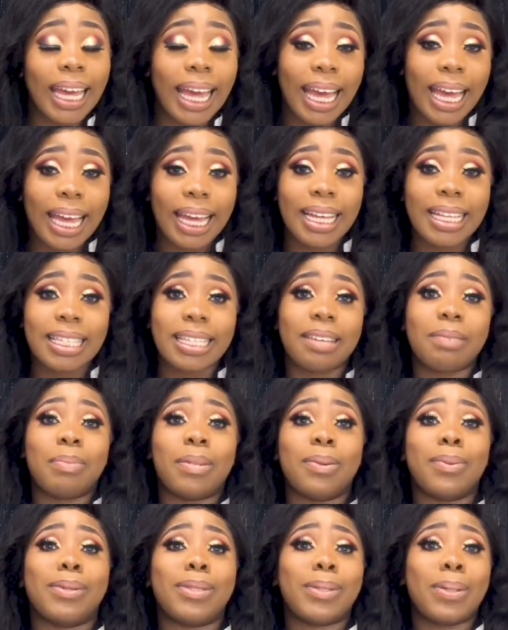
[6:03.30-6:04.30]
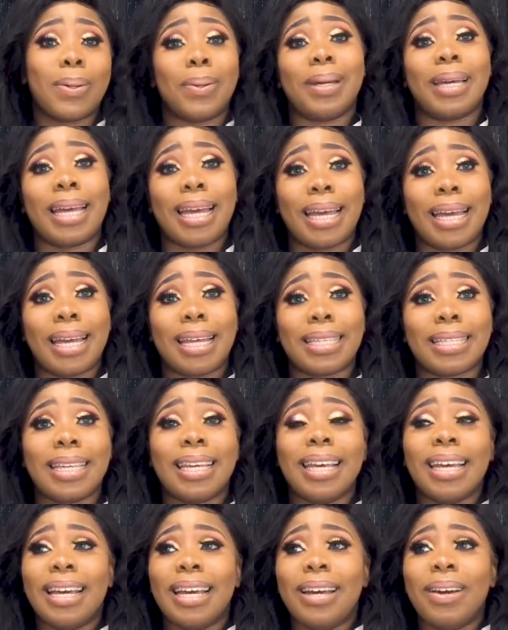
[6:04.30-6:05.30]
guys, I've been with tall guys.
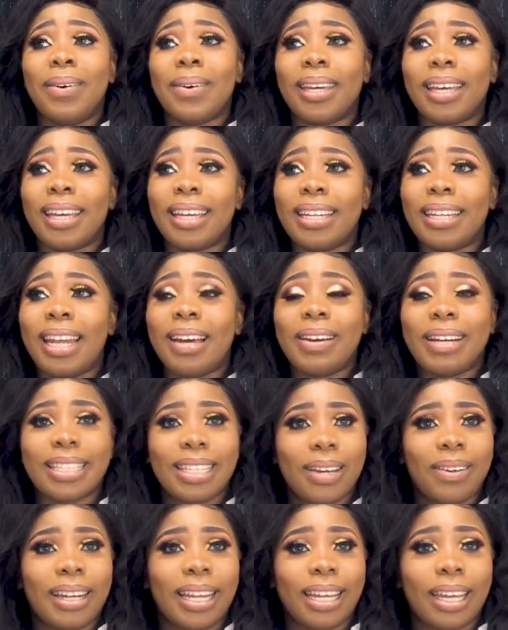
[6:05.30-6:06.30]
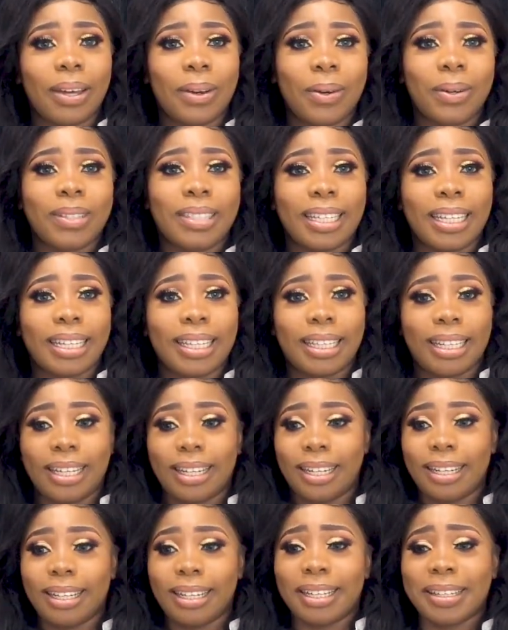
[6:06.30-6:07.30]
Okay, now I sound like a whore saying
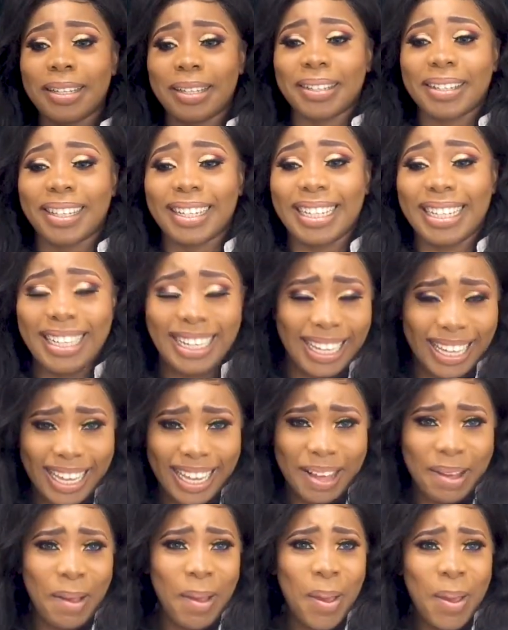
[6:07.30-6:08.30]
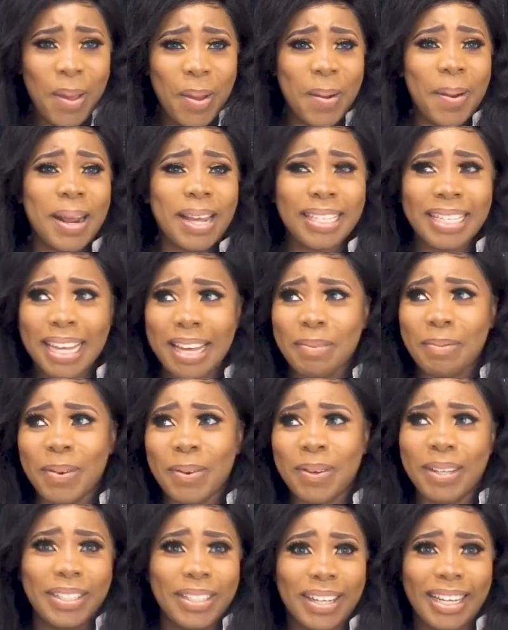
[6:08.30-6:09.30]
that. Really, I've
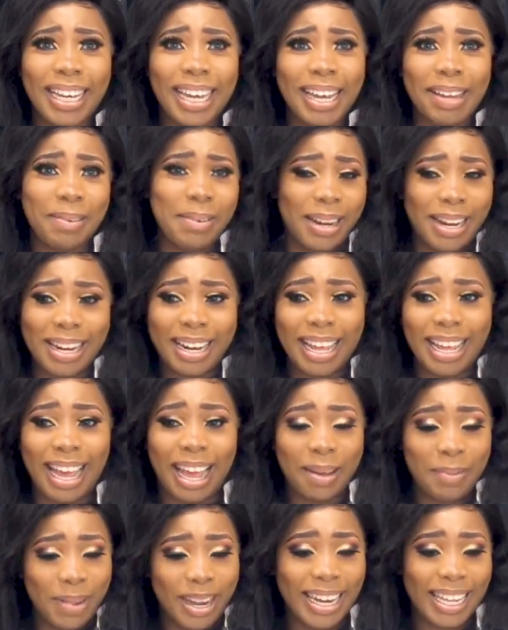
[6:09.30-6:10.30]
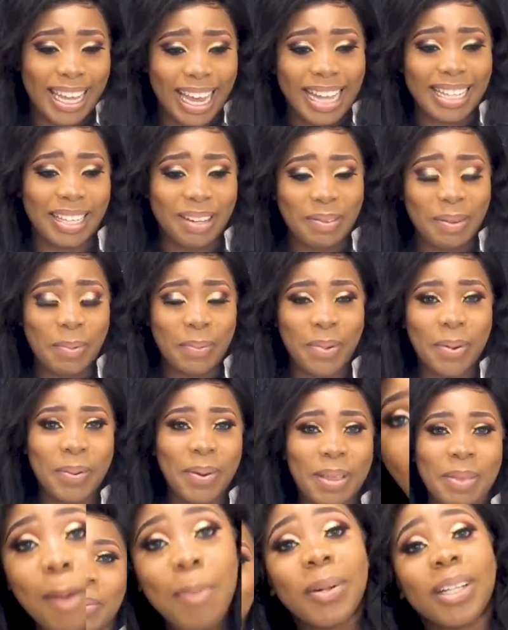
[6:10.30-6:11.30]
been with short guys. Like, how many guys have you been
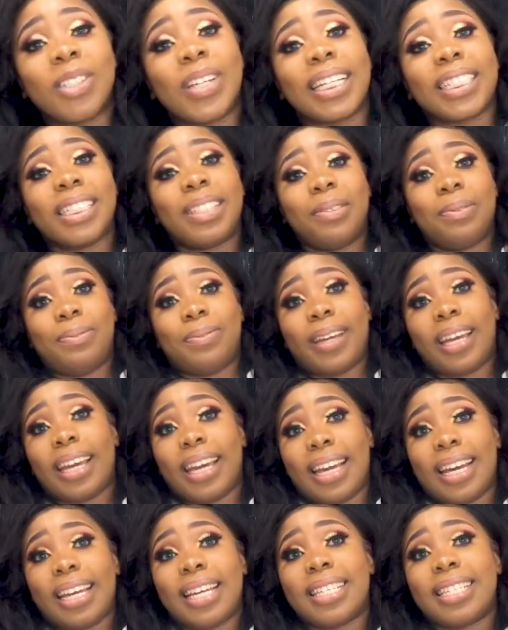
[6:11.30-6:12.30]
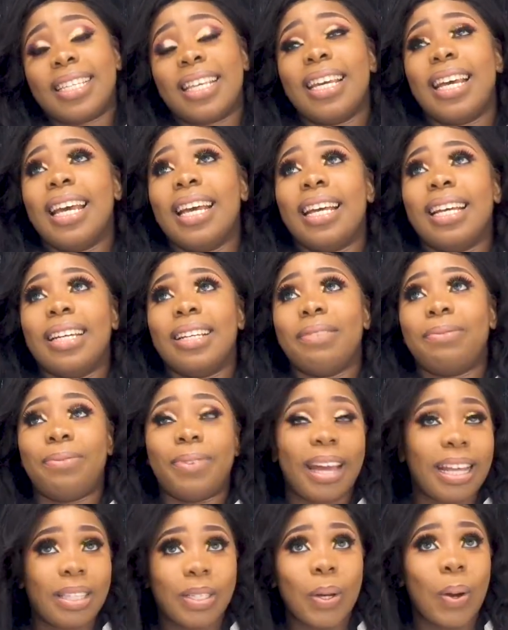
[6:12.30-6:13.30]
with? I've been attracted to fair guys,
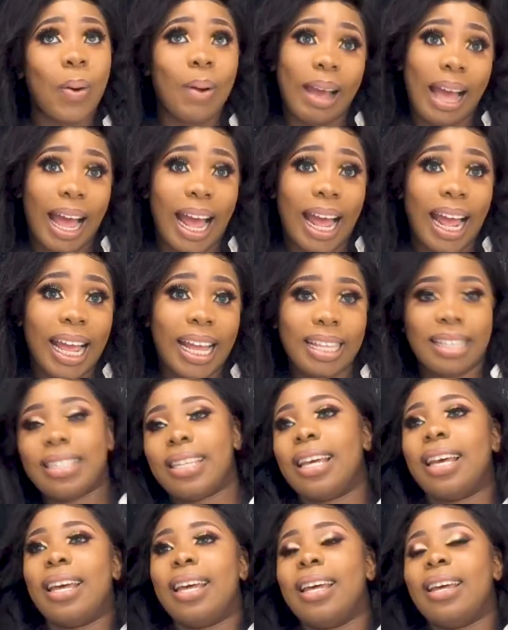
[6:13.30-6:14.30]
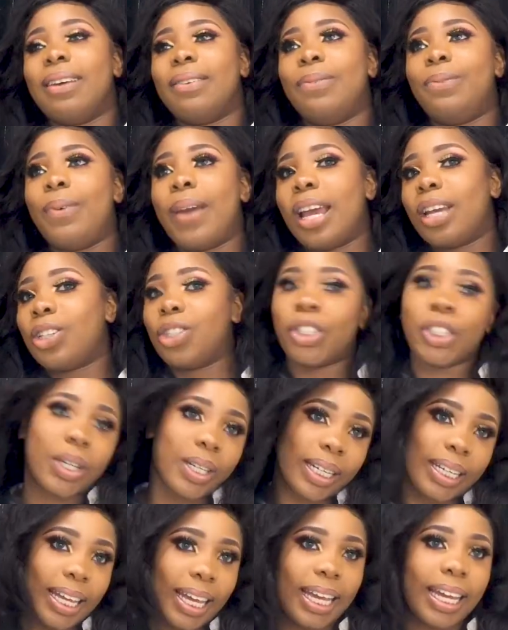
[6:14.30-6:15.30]
fair tall guys, fair
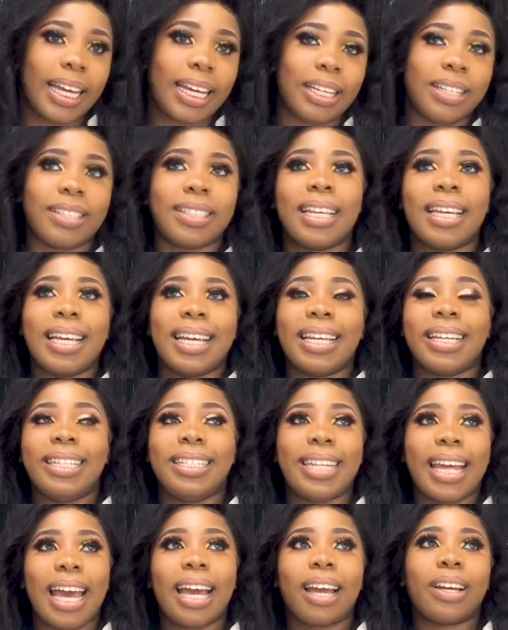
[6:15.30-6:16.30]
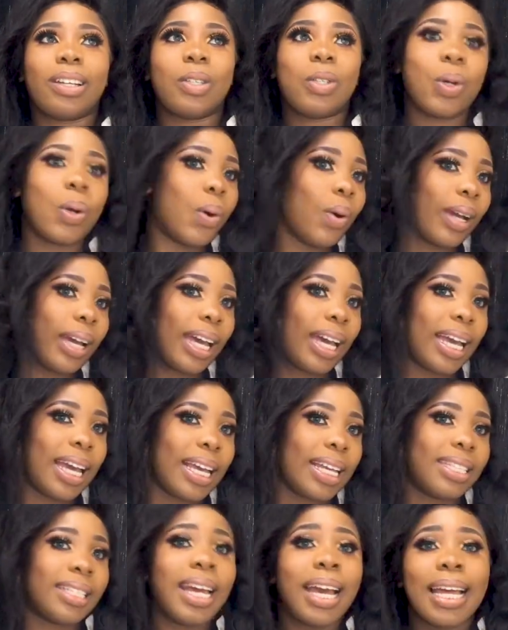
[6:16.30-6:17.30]
short guys, dark tall
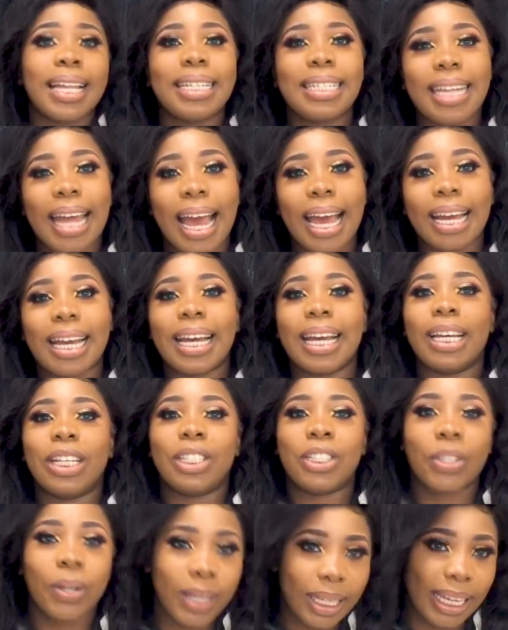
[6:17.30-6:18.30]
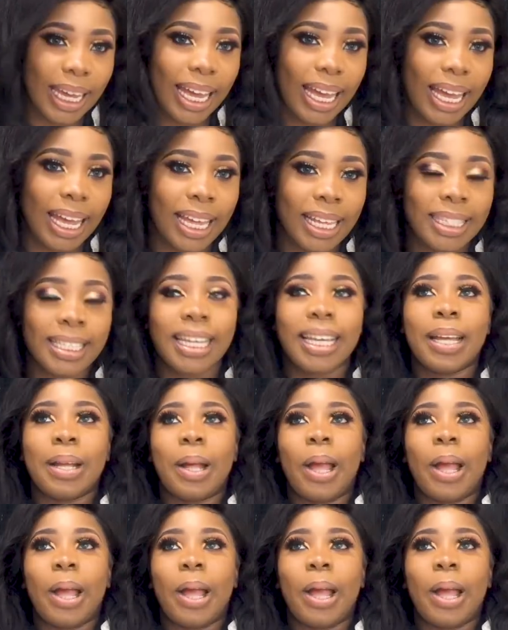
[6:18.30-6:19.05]
guys, dark short guys,